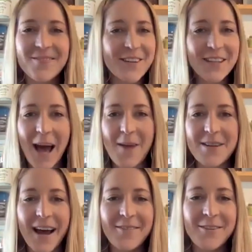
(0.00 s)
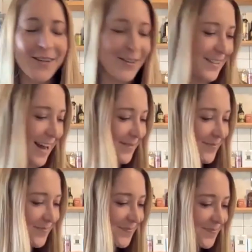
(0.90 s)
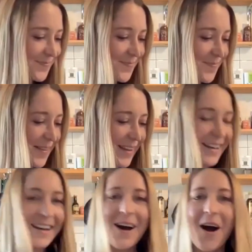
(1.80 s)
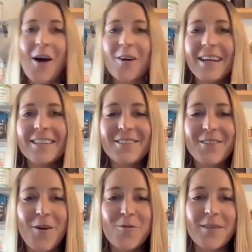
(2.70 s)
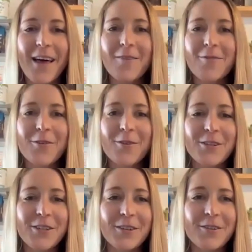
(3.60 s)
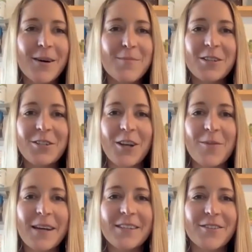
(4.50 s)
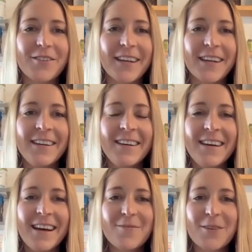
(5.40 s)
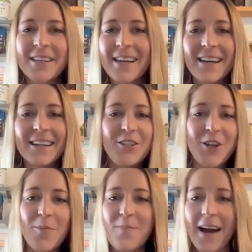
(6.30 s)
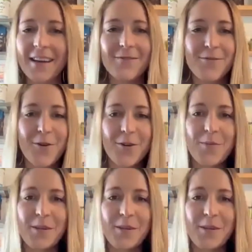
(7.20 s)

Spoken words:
Really happy to have you here today. All right. So without further ado, I'm going to share my screen and we're going to kind of jump back and forth